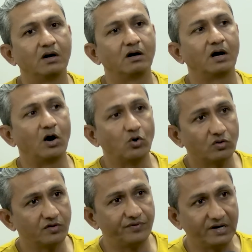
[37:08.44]
out
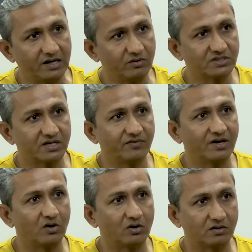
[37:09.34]
on the field, he was
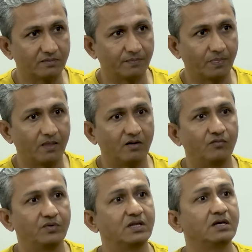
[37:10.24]
giving a lot.
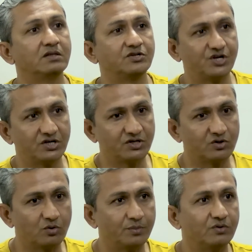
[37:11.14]
Within the changing
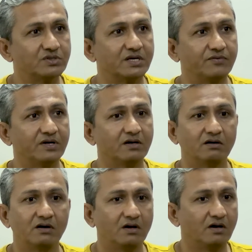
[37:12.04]
room, he was giving
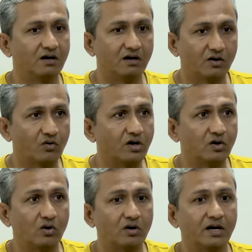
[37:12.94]
quite a
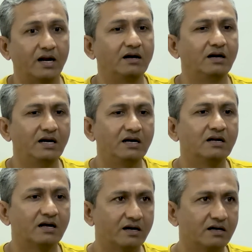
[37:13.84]
lot. And
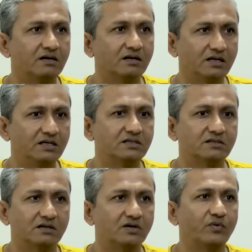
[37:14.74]
Indian cricket
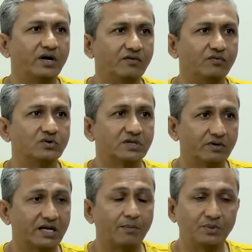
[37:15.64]
is a
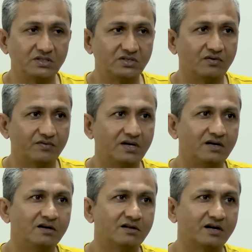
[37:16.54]
24/7. Captaincy of an
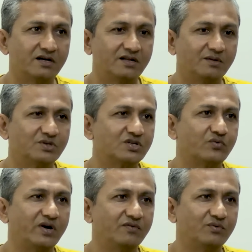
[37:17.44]
Indian cricket team is a
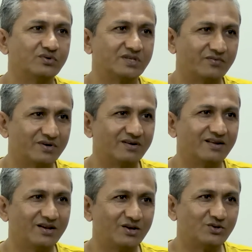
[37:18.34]
24/7
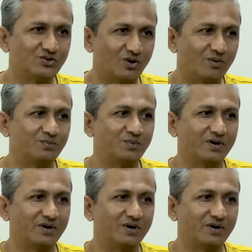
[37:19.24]
job.